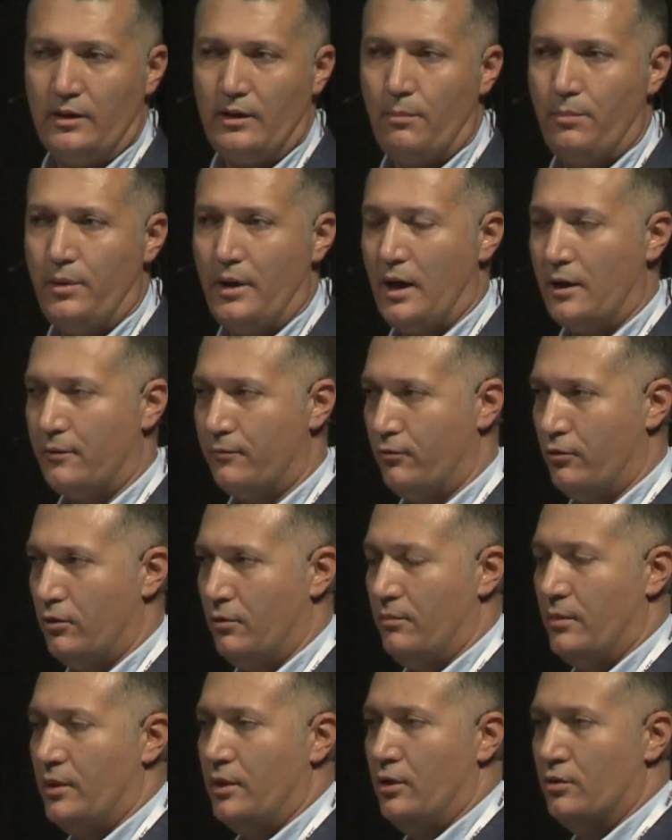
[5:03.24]
the
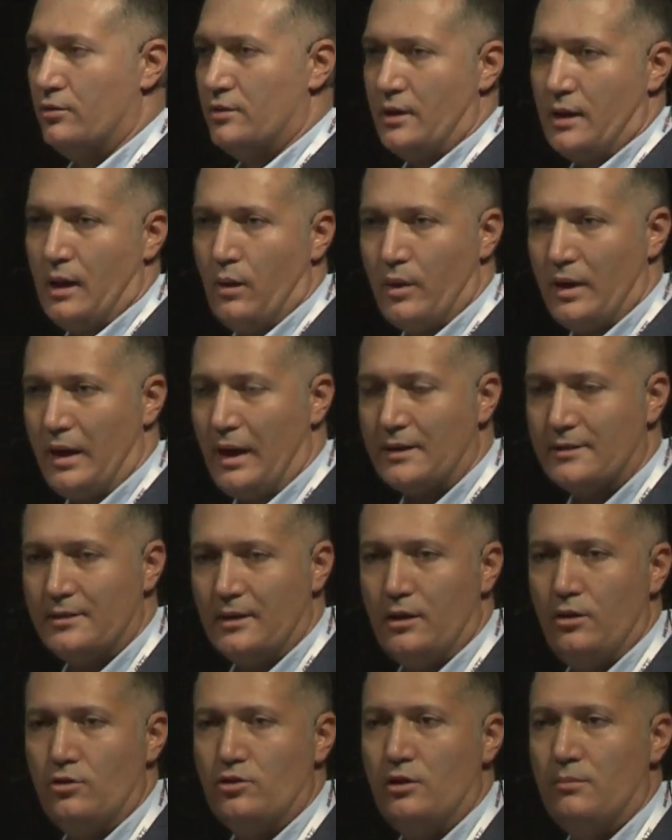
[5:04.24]
platform, using our
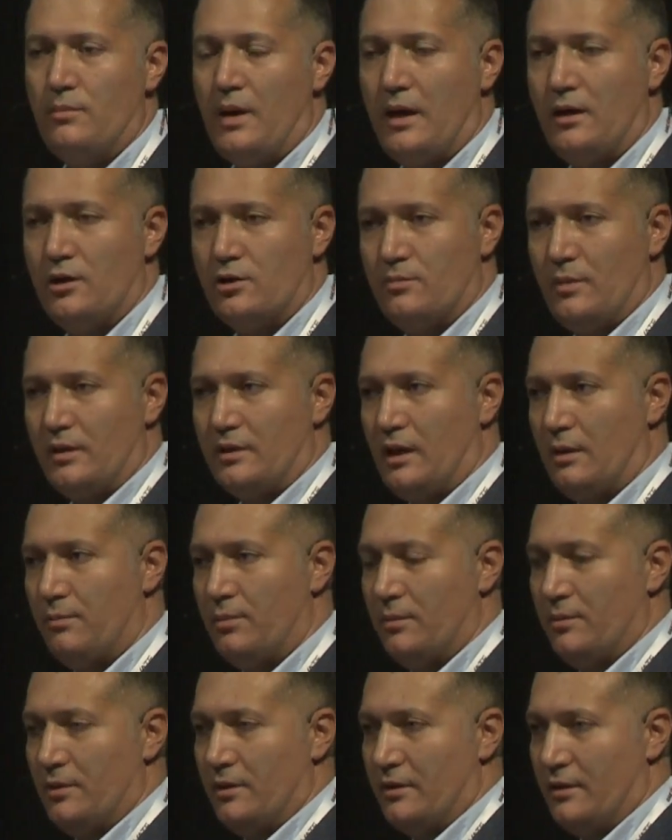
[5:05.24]
execution management
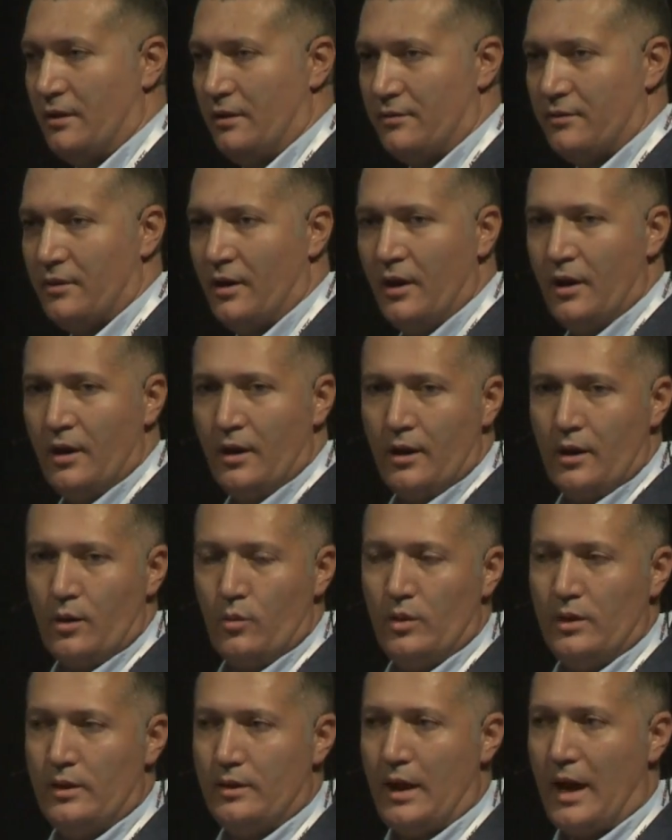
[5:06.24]
capabilities,
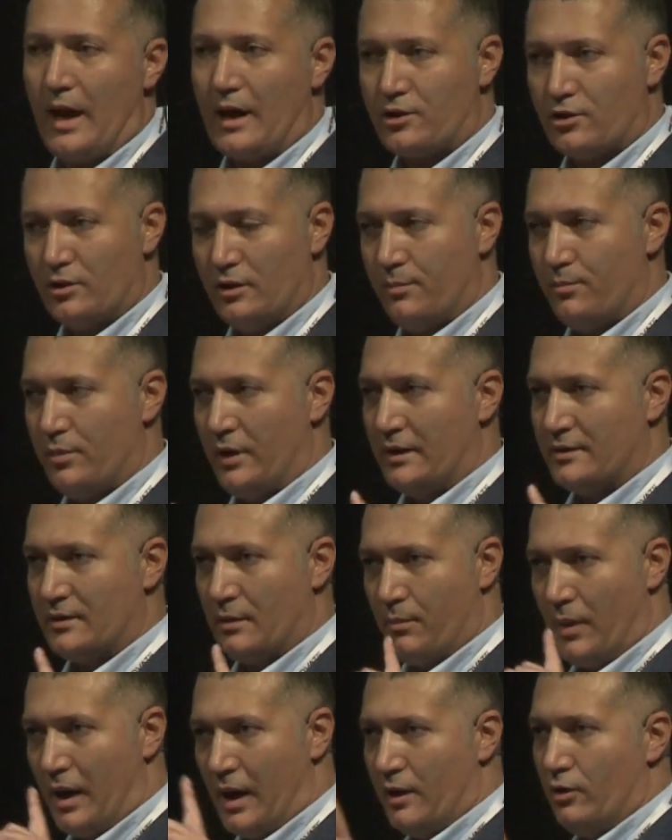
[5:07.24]
will actually place a
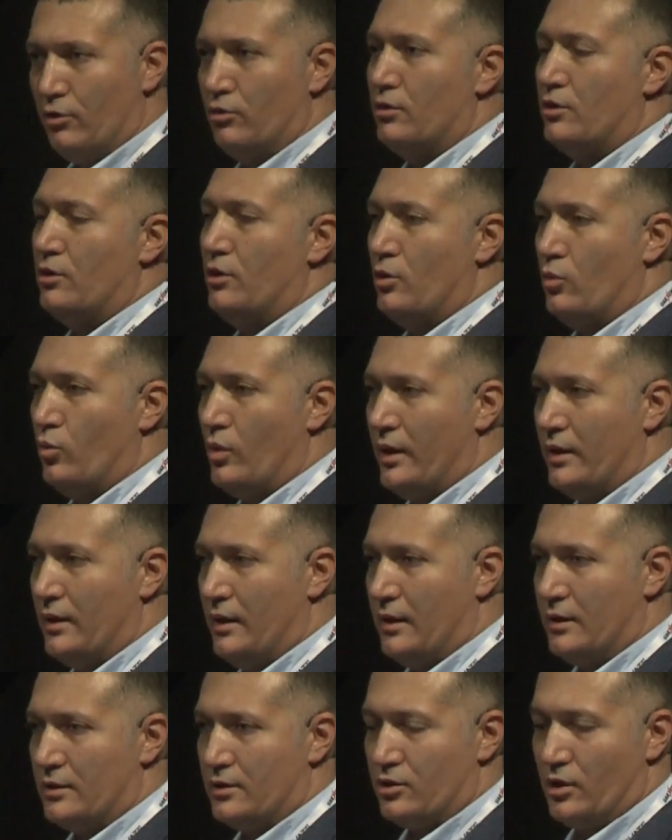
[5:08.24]
buy order on one
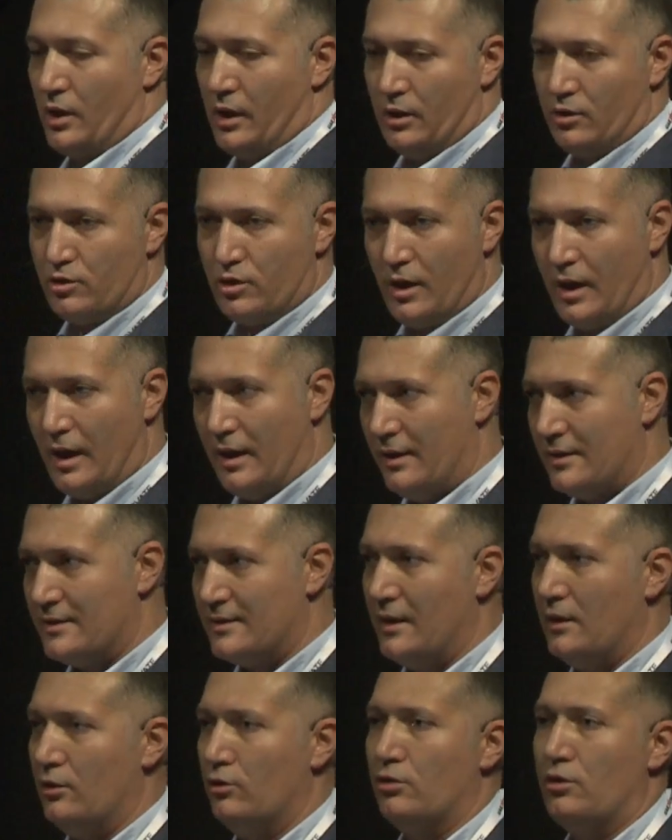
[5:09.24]
exchange and a
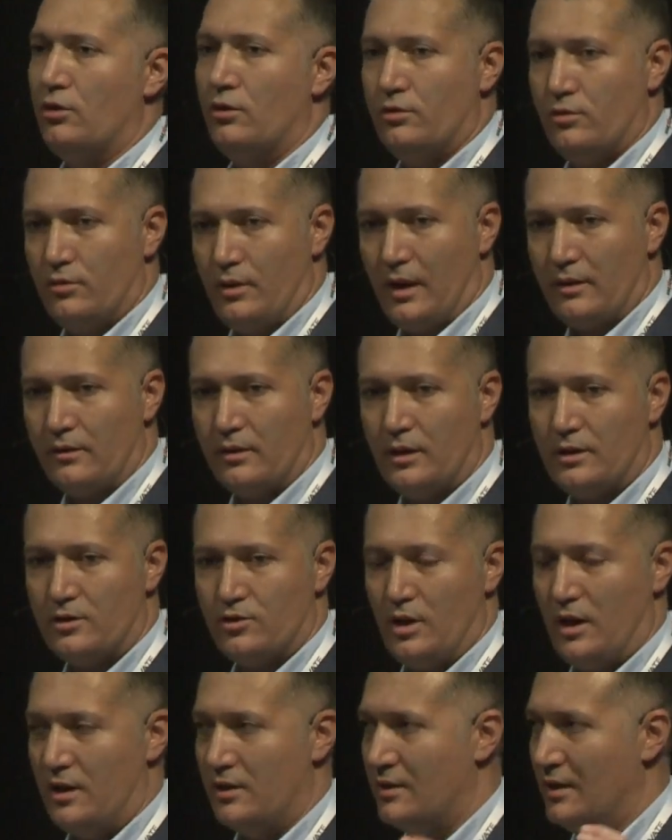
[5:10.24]
sell order onto the other
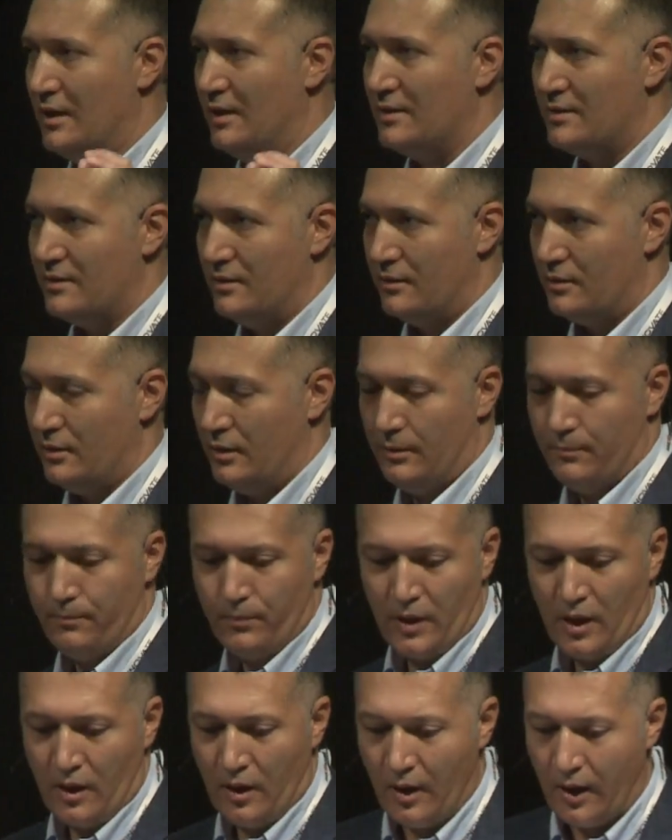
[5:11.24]
exchange instantly.
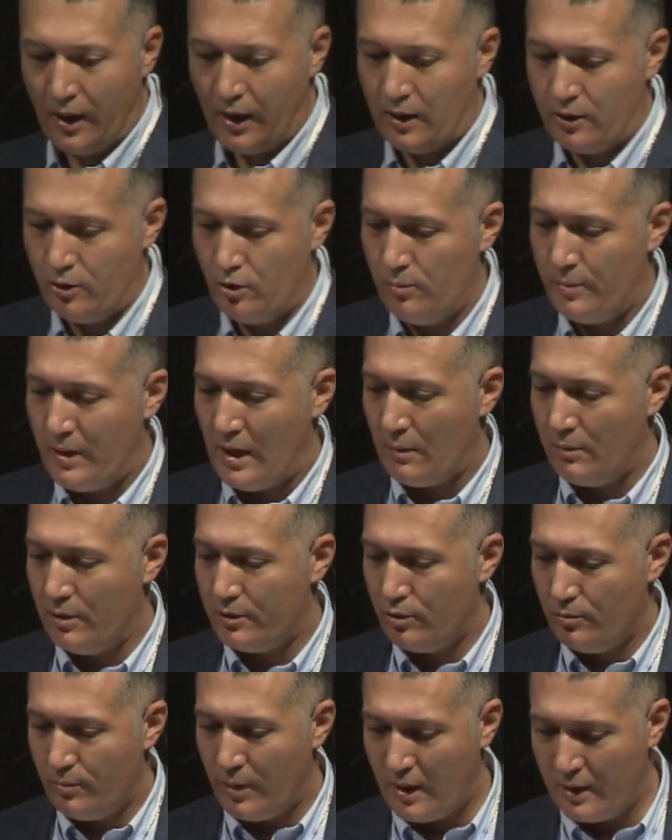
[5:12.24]
And you'll be able
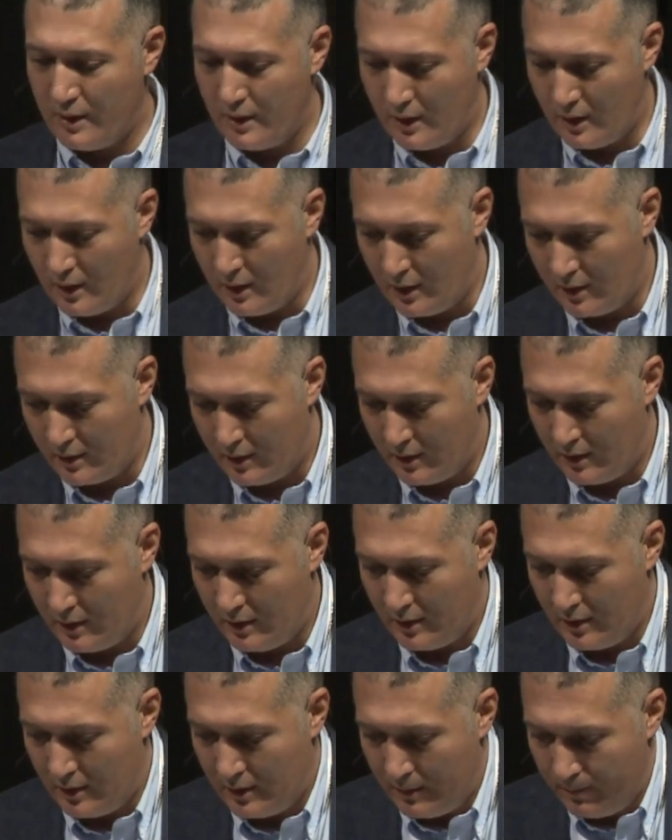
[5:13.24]
to buy
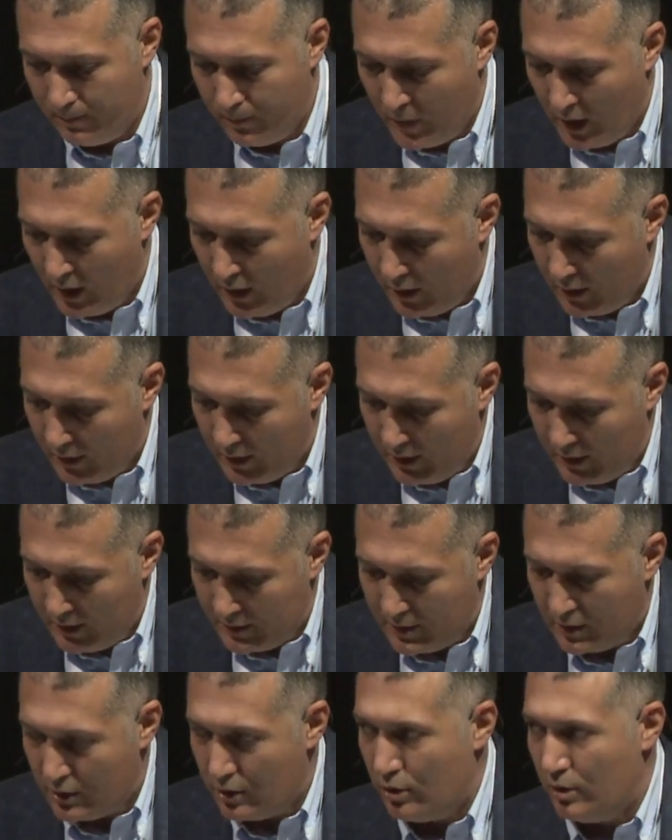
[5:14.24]
the
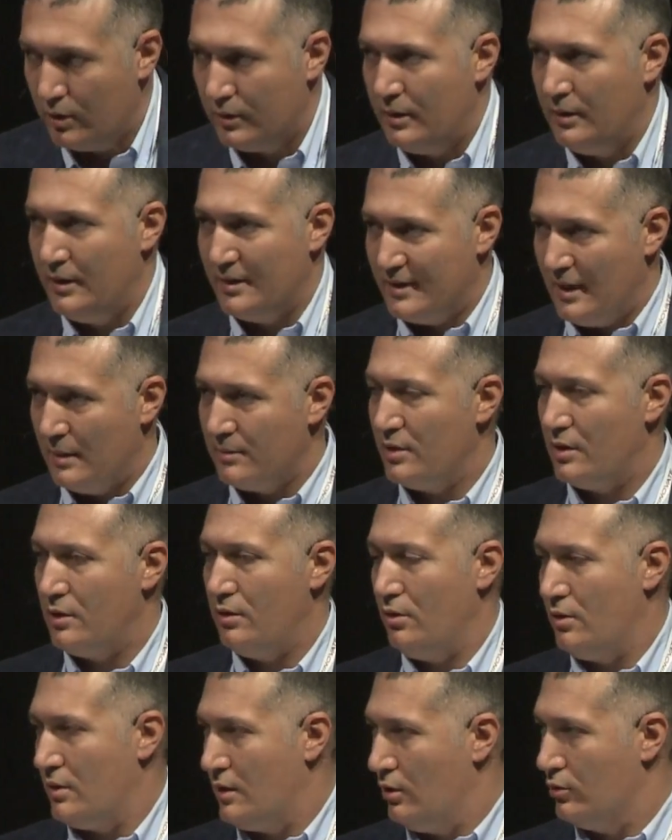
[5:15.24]
security, the same
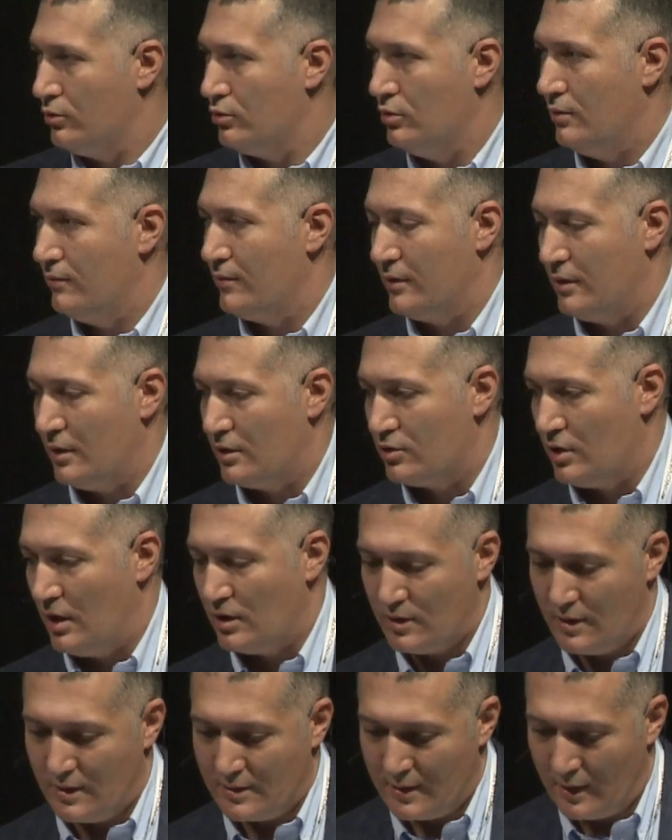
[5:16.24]
security on two different
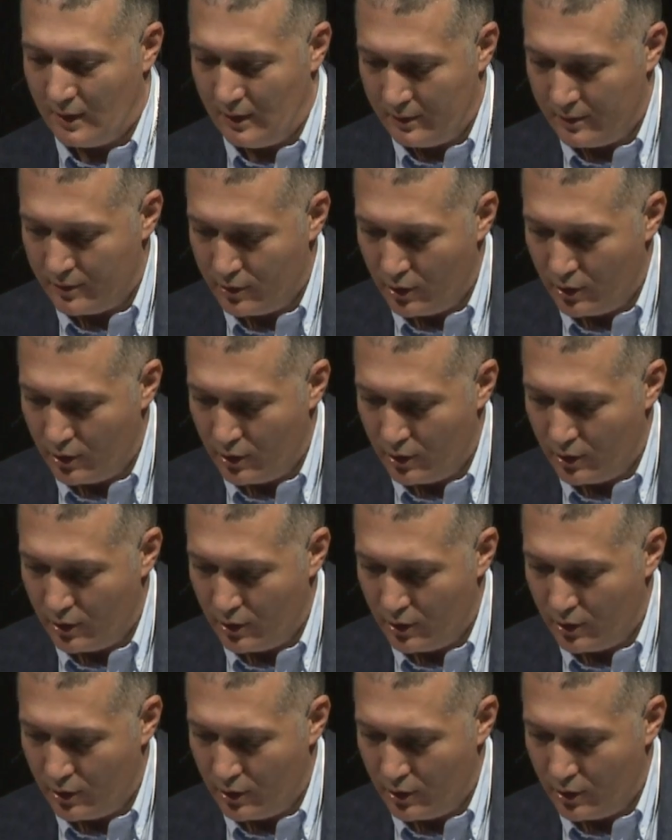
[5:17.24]
exchanges and sell it.